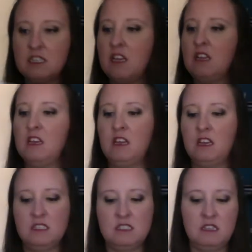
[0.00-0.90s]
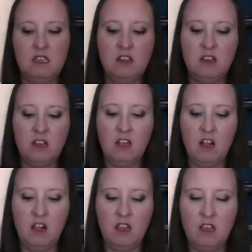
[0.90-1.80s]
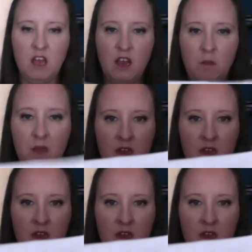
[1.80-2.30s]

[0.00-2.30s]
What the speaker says: and it is little honeybee